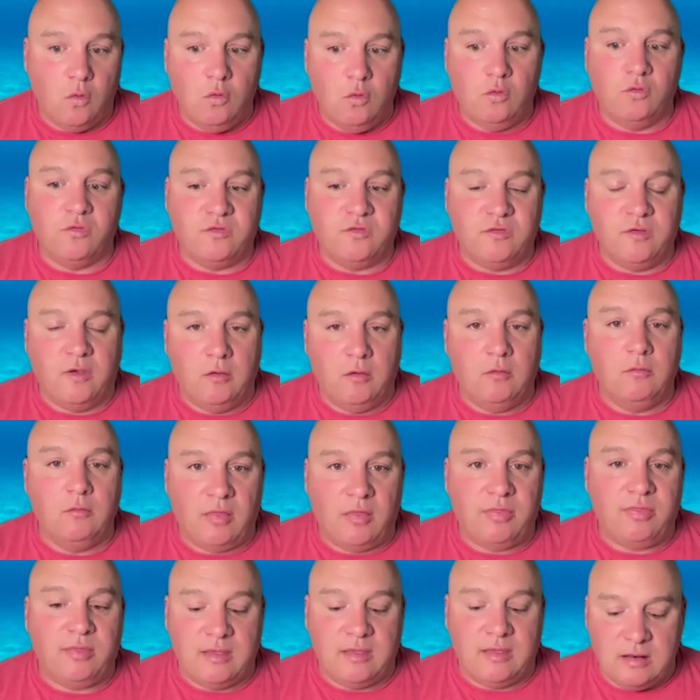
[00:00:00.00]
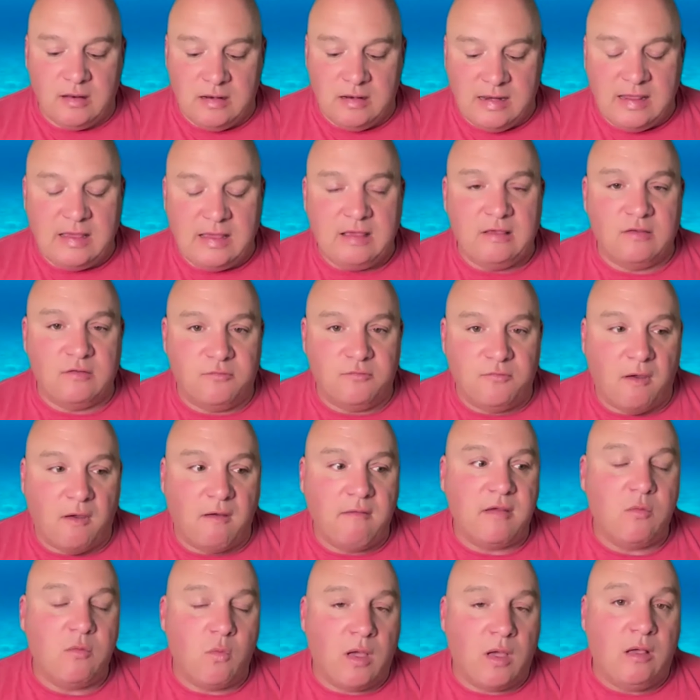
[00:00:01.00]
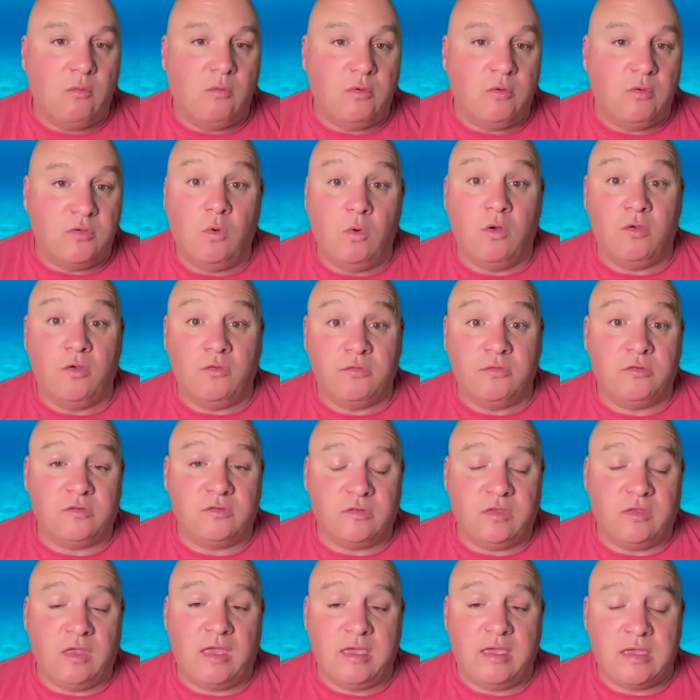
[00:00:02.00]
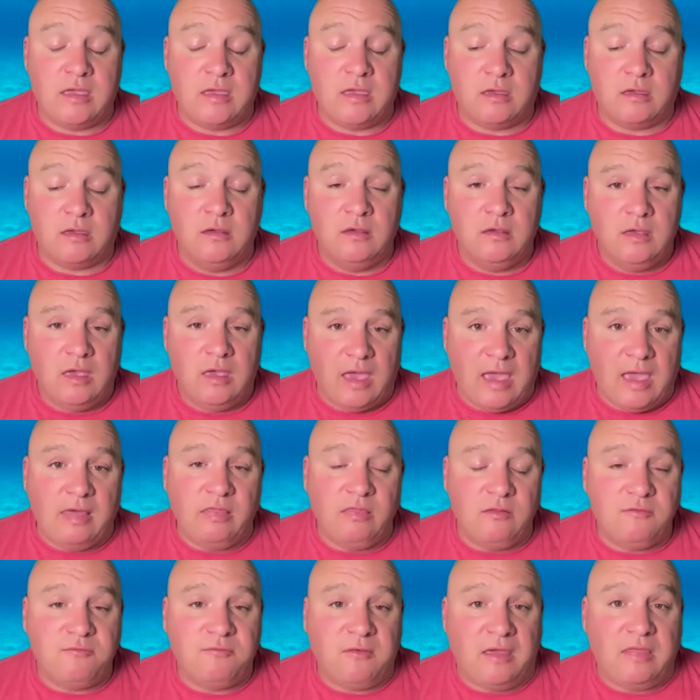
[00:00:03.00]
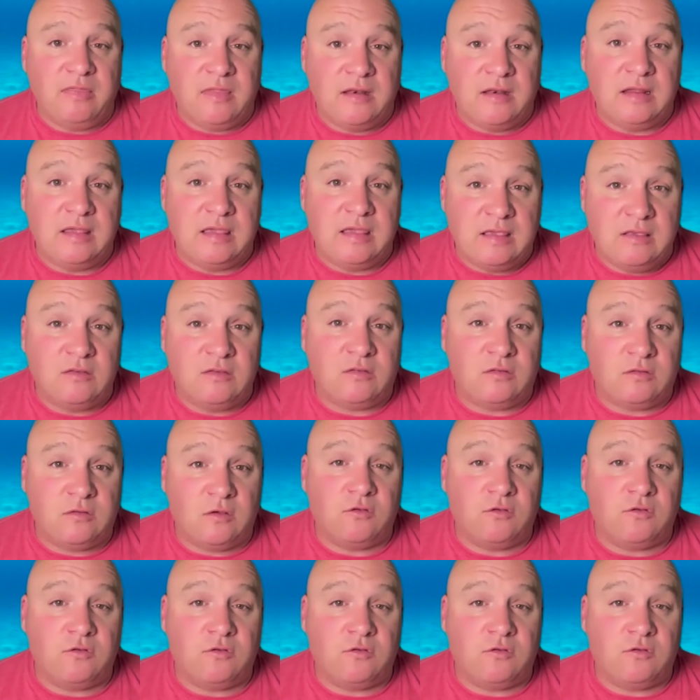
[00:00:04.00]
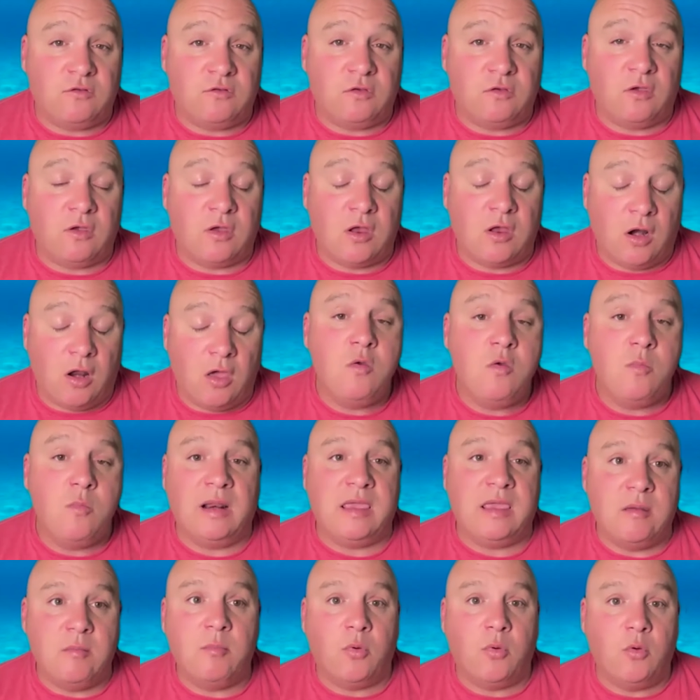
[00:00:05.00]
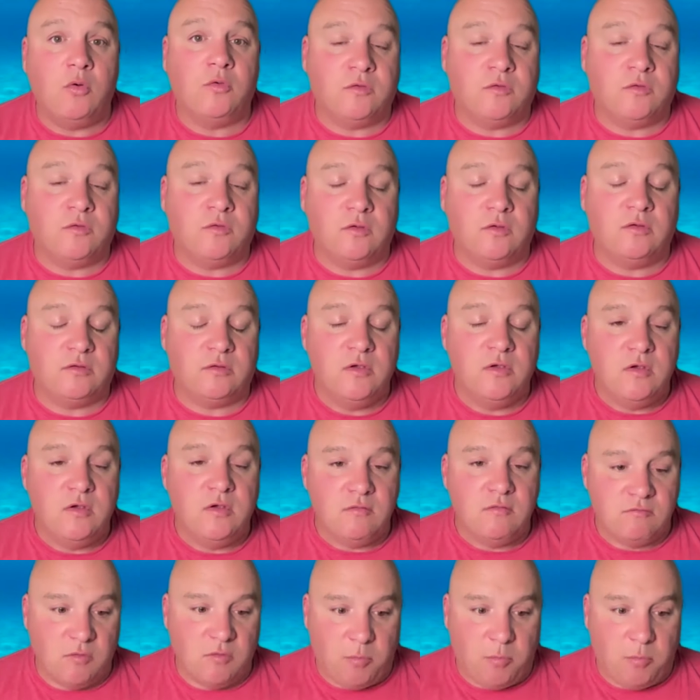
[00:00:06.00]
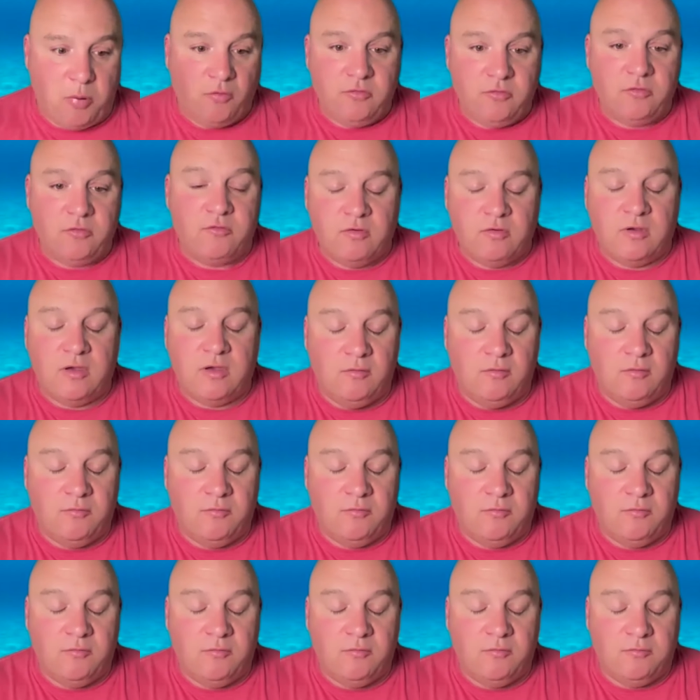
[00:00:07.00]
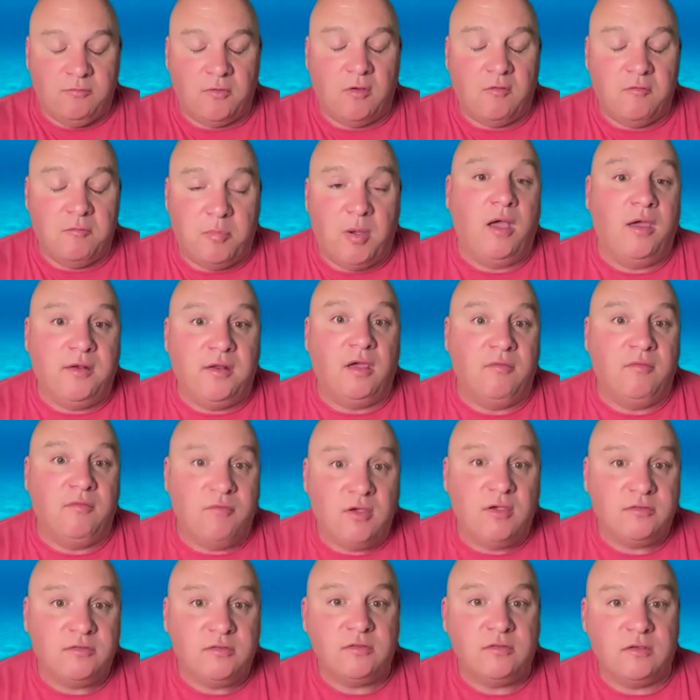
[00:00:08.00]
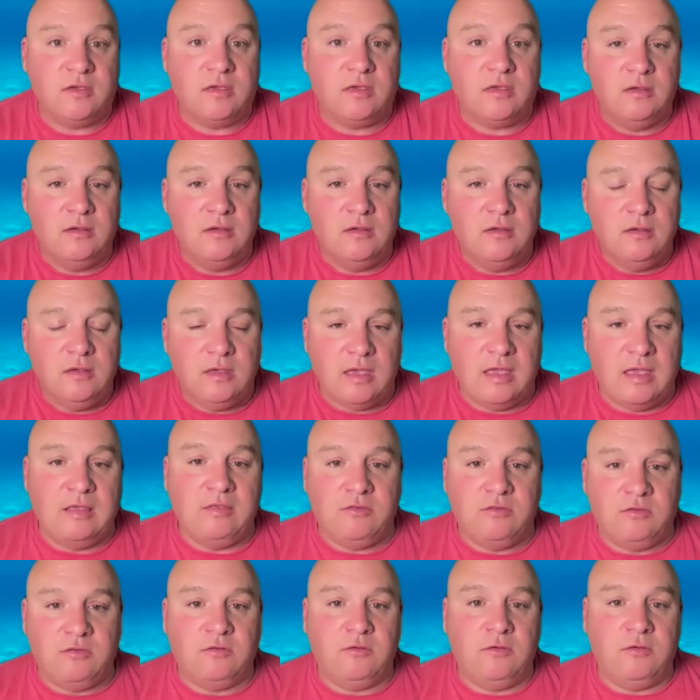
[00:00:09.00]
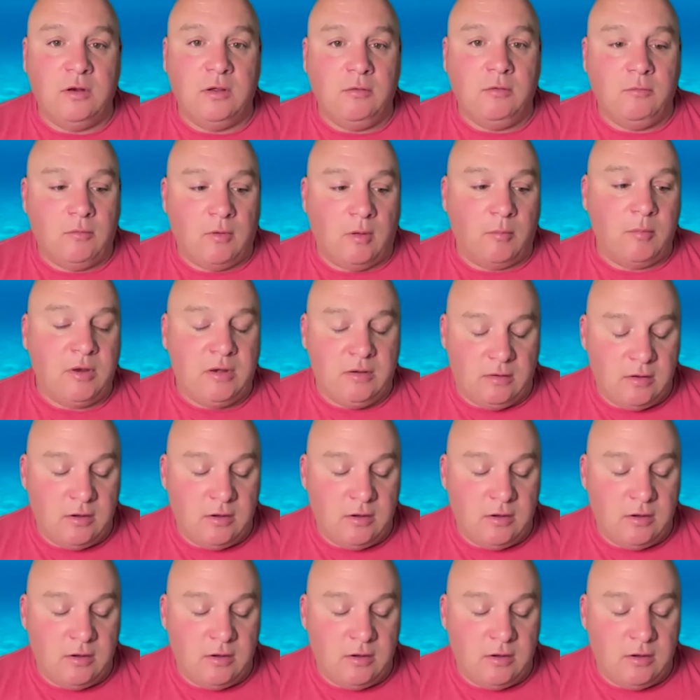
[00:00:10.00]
also, I think, links very well with what's at stake. And the fact that it is such a globally important repository of biodiversity. It's, the